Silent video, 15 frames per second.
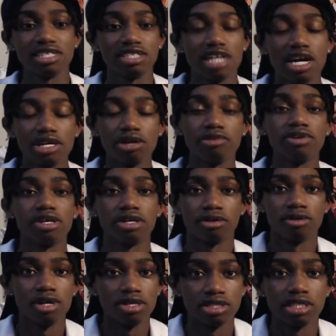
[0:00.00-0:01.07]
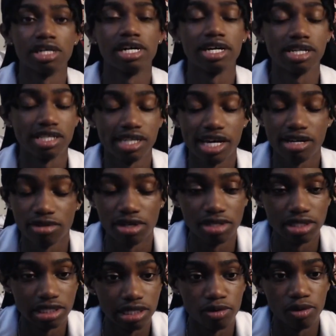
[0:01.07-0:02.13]
Y'all know we on the road to 100K,
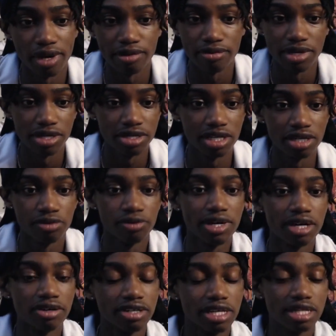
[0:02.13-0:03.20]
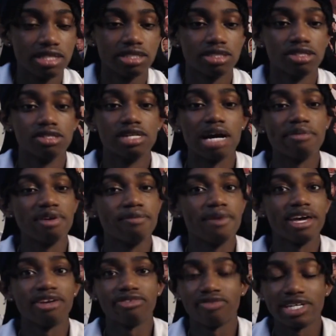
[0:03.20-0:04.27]
road to 1 million. We gonna get it soon. I've been
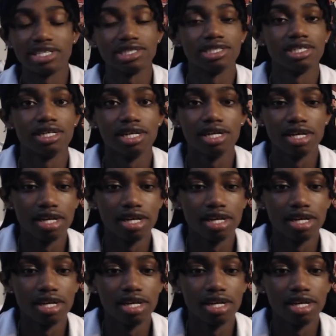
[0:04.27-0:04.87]
manifesting.